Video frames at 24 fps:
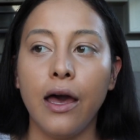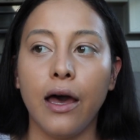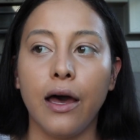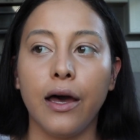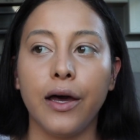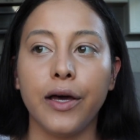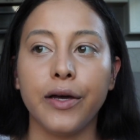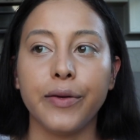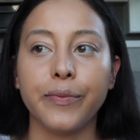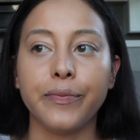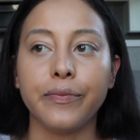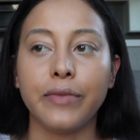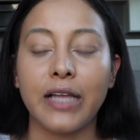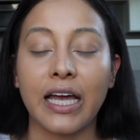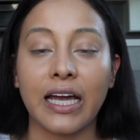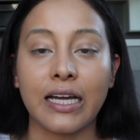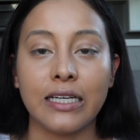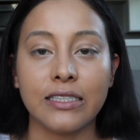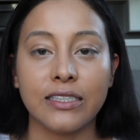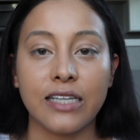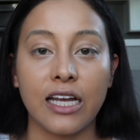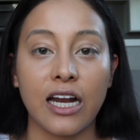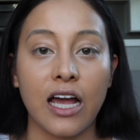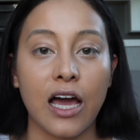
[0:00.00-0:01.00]
Like
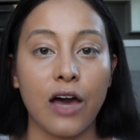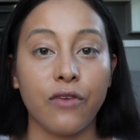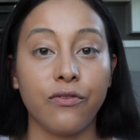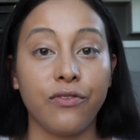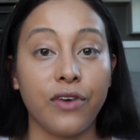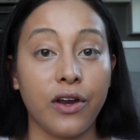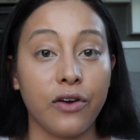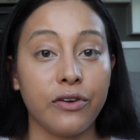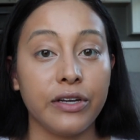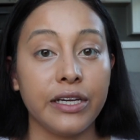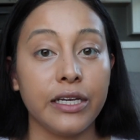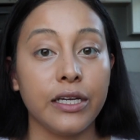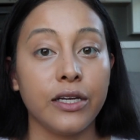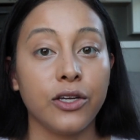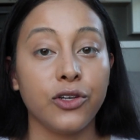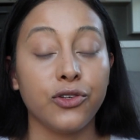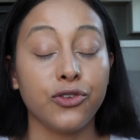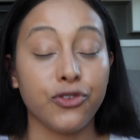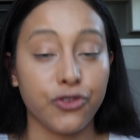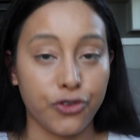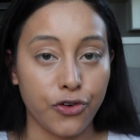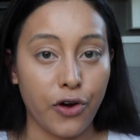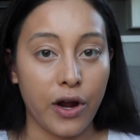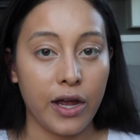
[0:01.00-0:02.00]
I said, I have very
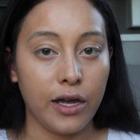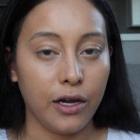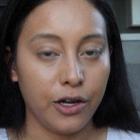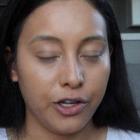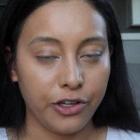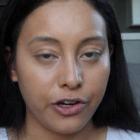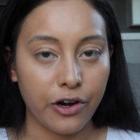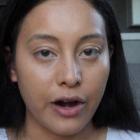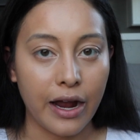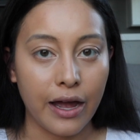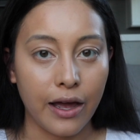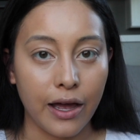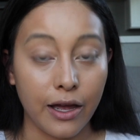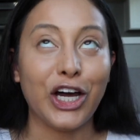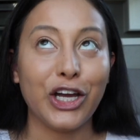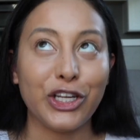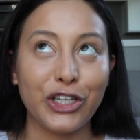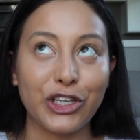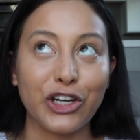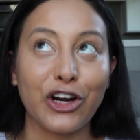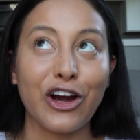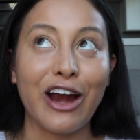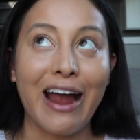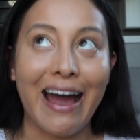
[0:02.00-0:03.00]
dry
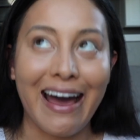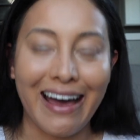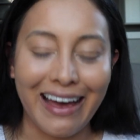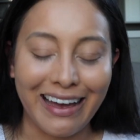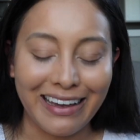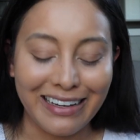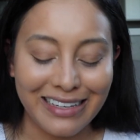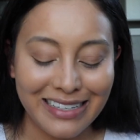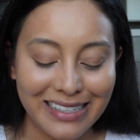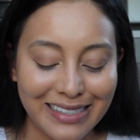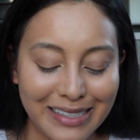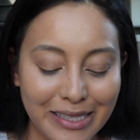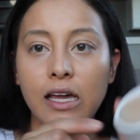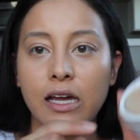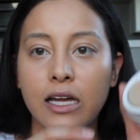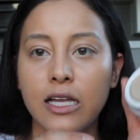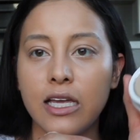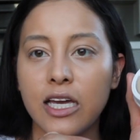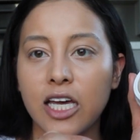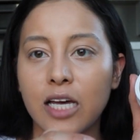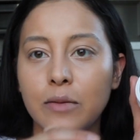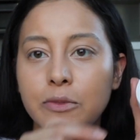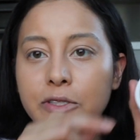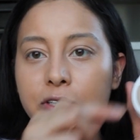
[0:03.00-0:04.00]
under eyes,
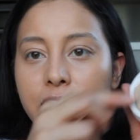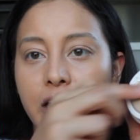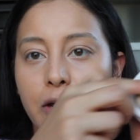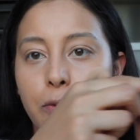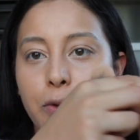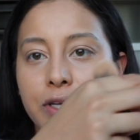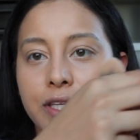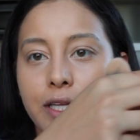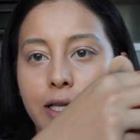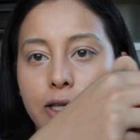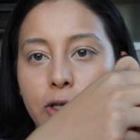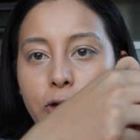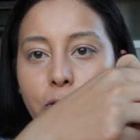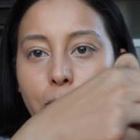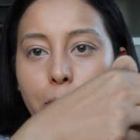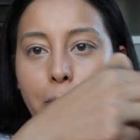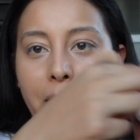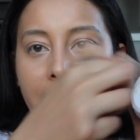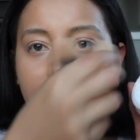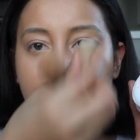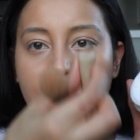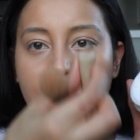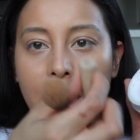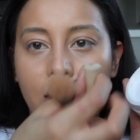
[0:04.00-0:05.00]
and it comes like with a little
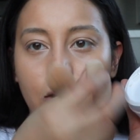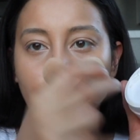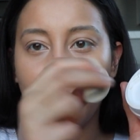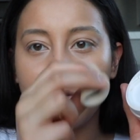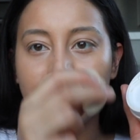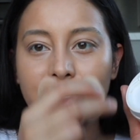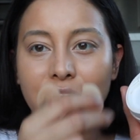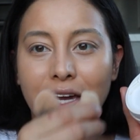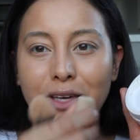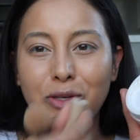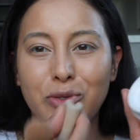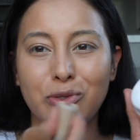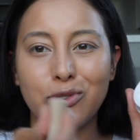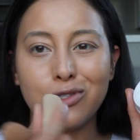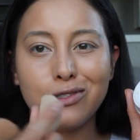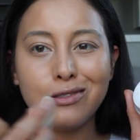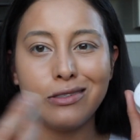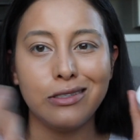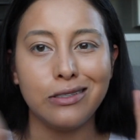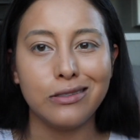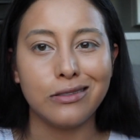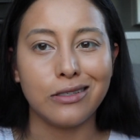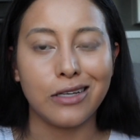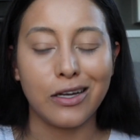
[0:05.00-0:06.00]
pad, which I
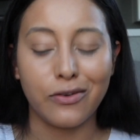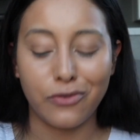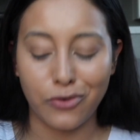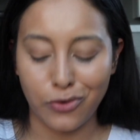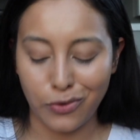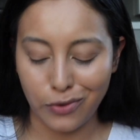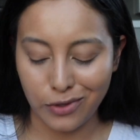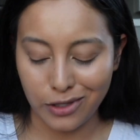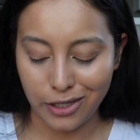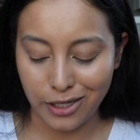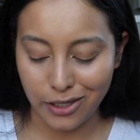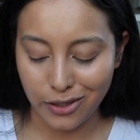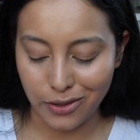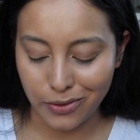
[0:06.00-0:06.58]
usually never really